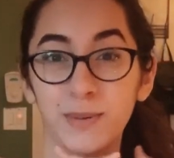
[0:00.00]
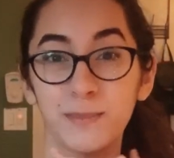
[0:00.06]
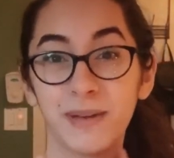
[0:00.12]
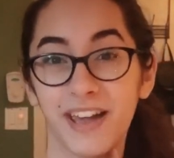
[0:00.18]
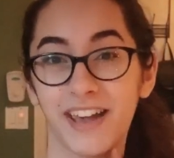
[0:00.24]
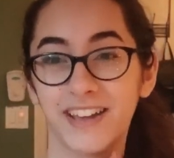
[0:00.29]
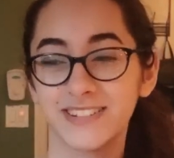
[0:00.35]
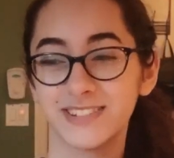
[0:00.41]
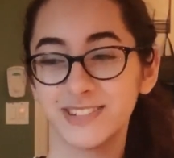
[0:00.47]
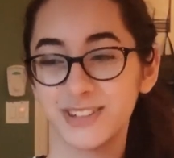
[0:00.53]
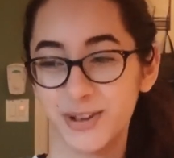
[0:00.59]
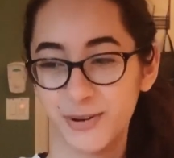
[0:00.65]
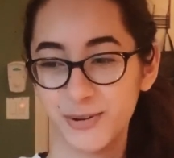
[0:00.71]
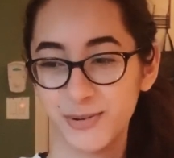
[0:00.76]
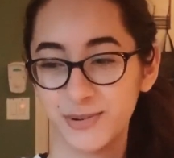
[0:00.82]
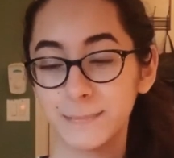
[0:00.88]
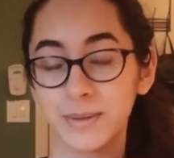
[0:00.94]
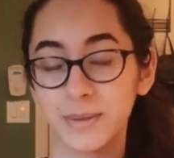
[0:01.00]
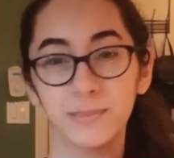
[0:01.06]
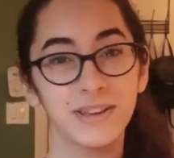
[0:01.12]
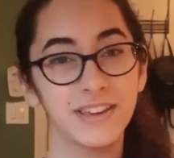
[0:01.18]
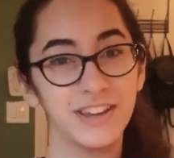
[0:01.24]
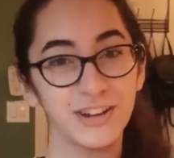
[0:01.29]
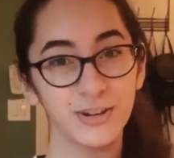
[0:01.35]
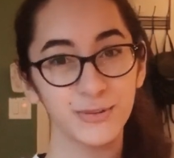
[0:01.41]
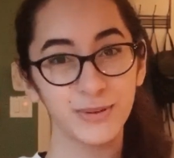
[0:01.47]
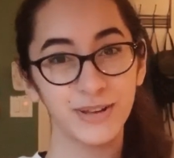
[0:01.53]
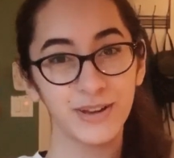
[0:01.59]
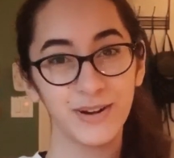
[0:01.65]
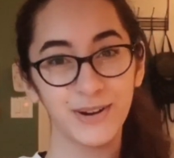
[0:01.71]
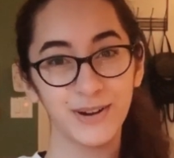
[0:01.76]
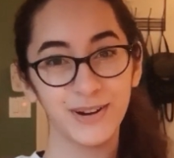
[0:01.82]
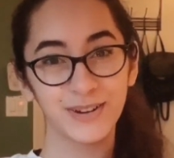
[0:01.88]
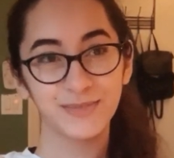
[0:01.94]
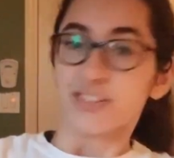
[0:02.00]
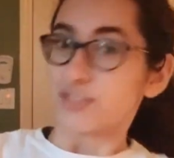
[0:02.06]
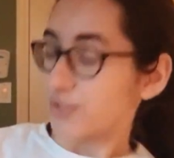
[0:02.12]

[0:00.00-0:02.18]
bad note, but here we are.